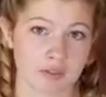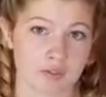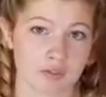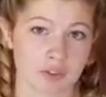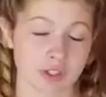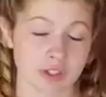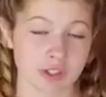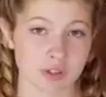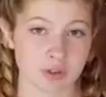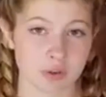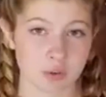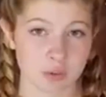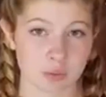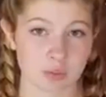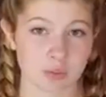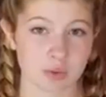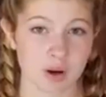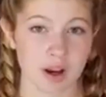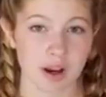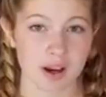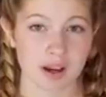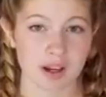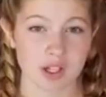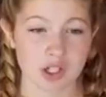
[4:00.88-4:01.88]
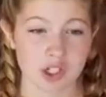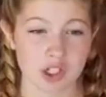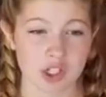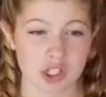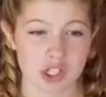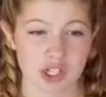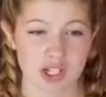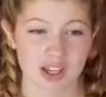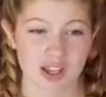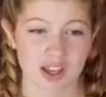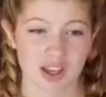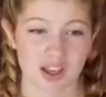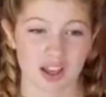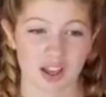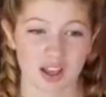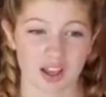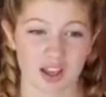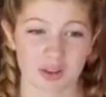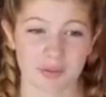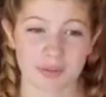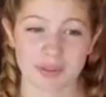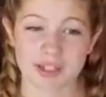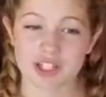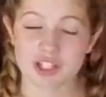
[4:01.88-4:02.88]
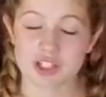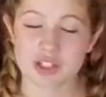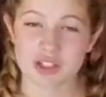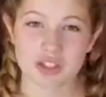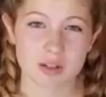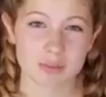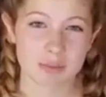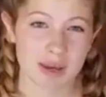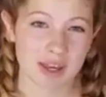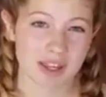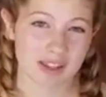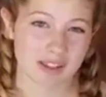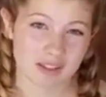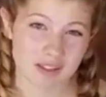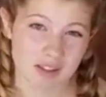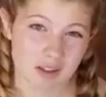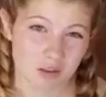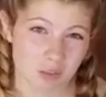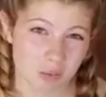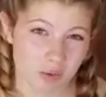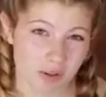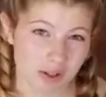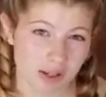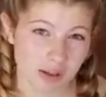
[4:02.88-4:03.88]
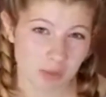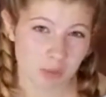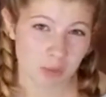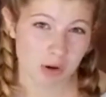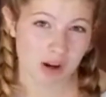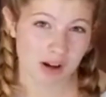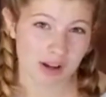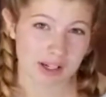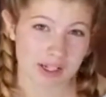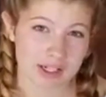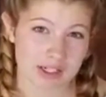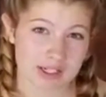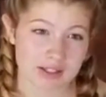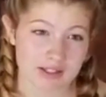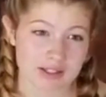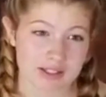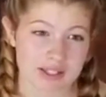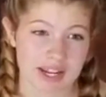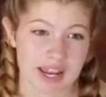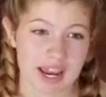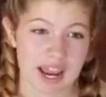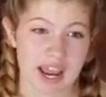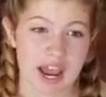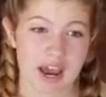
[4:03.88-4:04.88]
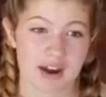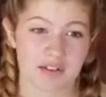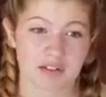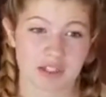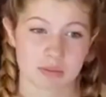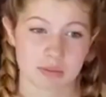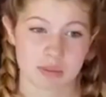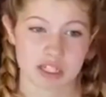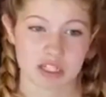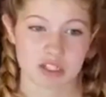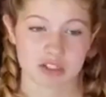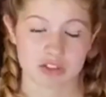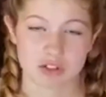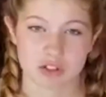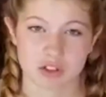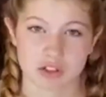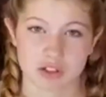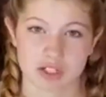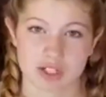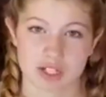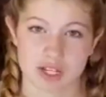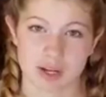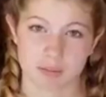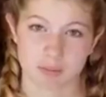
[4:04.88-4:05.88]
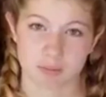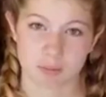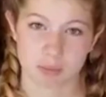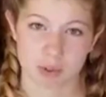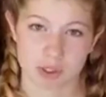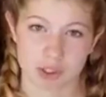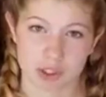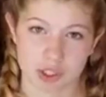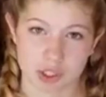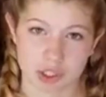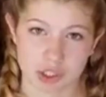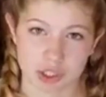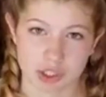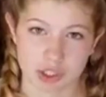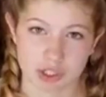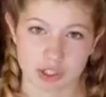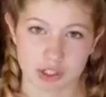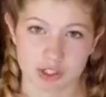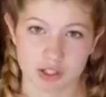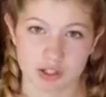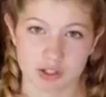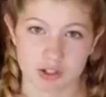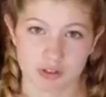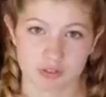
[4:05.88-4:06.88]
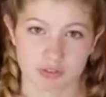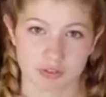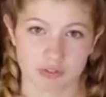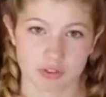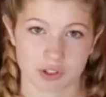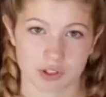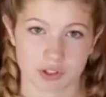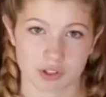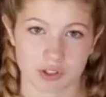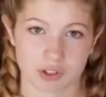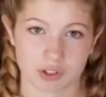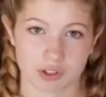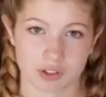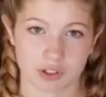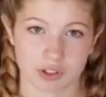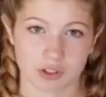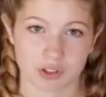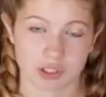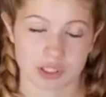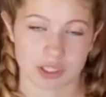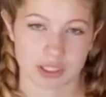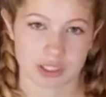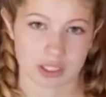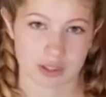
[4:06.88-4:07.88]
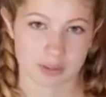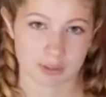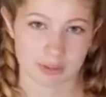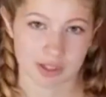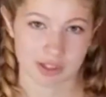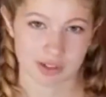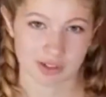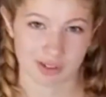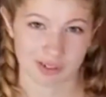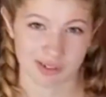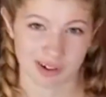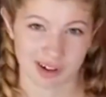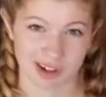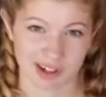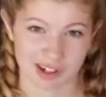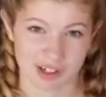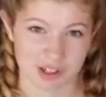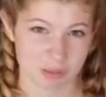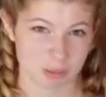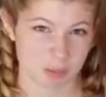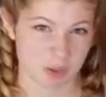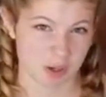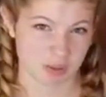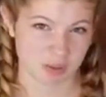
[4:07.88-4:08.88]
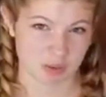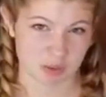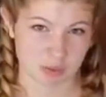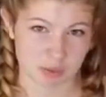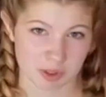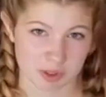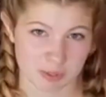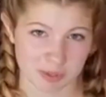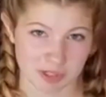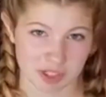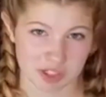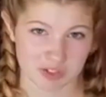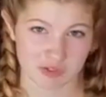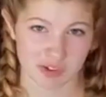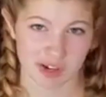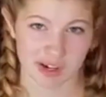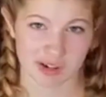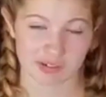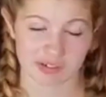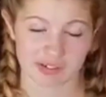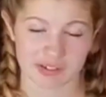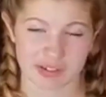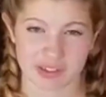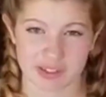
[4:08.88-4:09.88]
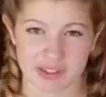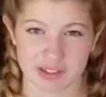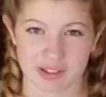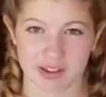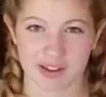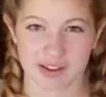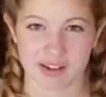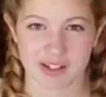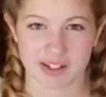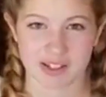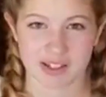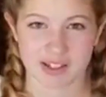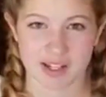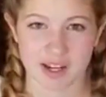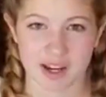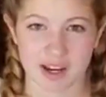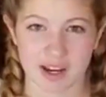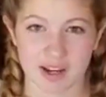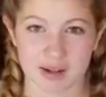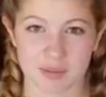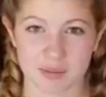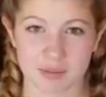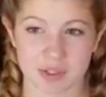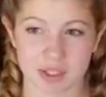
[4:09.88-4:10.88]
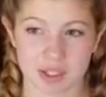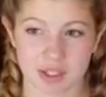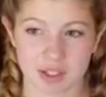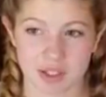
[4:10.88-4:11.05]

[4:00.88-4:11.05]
for in the garage, it just depends on what I want. It doesn't have to be a certain temperature for her to come in the garage. Mom's pretty much fine with it anytime.